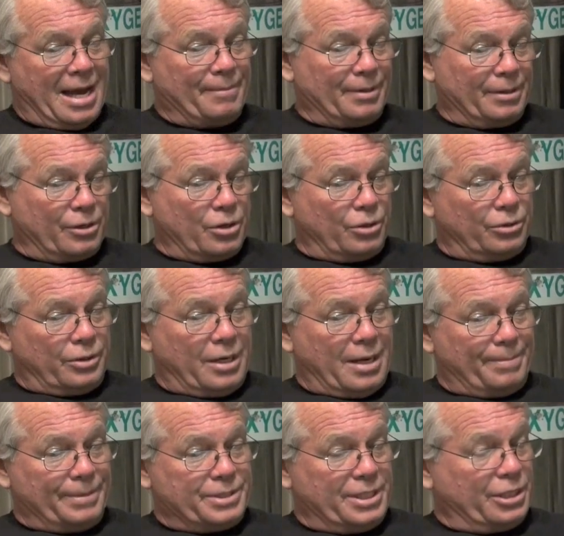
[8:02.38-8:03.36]
I'm going to go
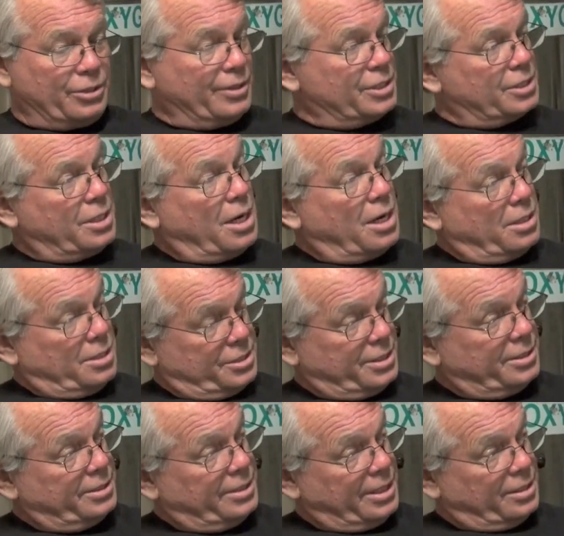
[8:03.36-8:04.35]
up and see Chris
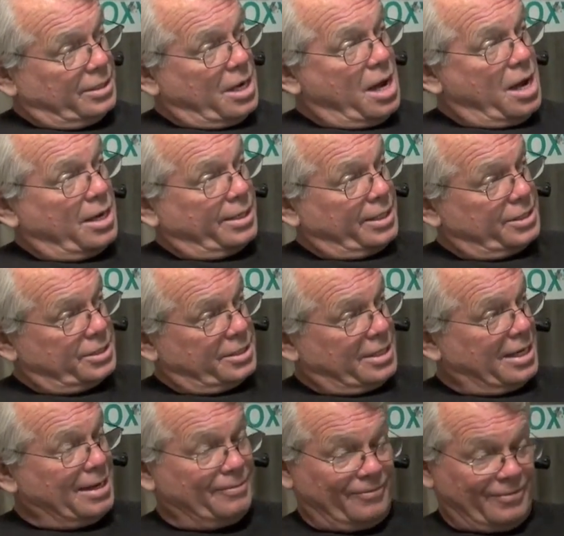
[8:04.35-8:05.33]
Carlson in August.
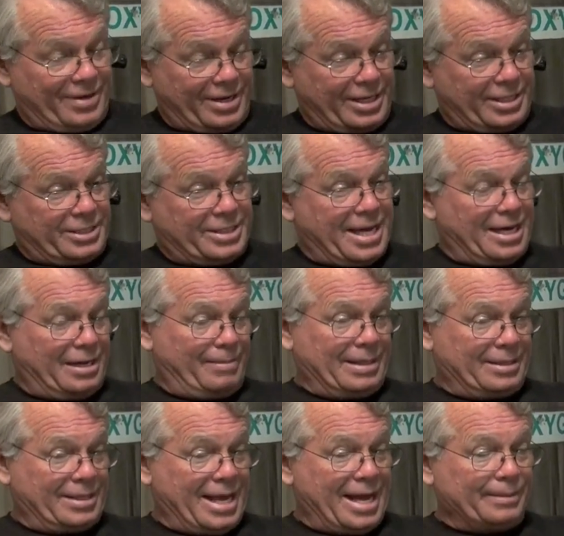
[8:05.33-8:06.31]
I'm very excited
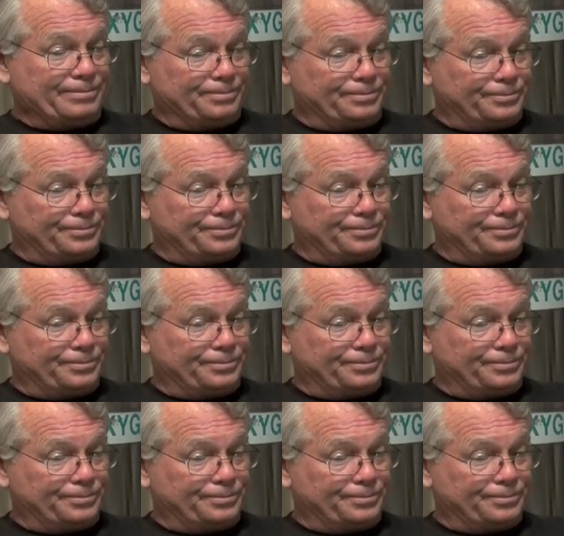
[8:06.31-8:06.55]
about that.